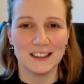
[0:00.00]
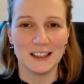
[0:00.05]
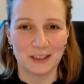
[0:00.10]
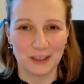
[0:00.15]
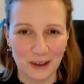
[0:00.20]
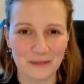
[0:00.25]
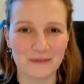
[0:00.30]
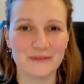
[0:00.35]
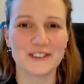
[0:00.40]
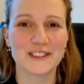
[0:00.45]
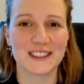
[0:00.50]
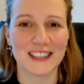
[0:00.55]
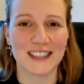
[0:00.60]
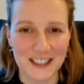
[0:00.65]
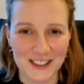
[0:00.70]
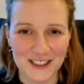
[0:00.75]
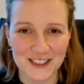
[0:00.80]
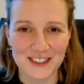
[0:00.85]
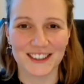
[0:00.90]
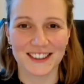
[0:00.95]
a
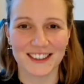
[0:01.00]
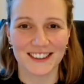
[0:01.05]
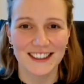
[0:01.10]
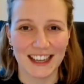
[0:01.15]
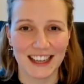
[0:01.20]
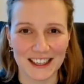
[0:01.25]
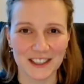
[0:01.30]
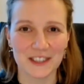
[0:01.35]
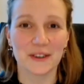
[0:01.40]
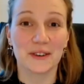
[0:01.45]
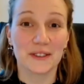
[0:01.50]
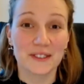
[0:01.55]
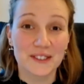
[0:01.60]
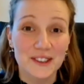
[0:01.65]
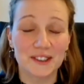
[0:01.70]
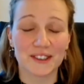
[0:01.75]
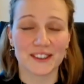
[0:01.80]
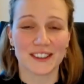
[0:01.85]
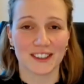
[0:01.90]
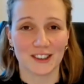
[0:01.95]
conversation and an
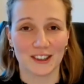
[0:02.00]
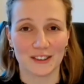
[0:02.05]
ongoing